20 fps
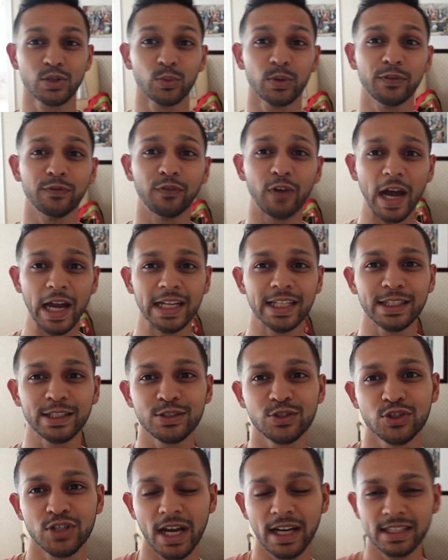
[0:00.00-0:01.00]
so we finally
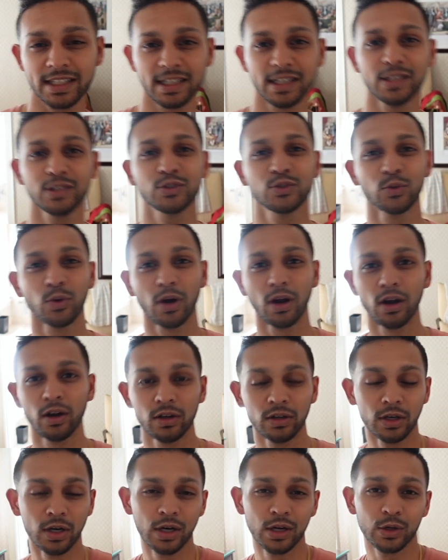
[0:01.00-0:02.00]
checked into
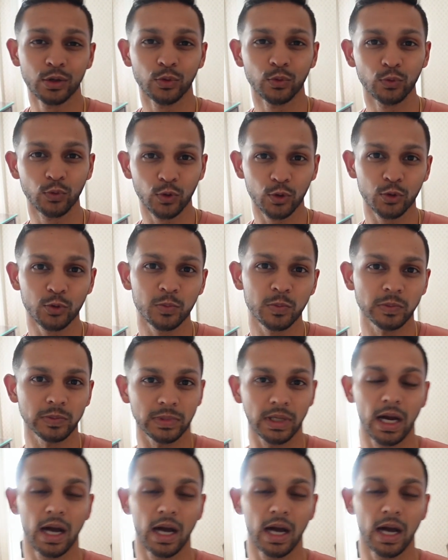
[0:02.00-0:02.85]
our room.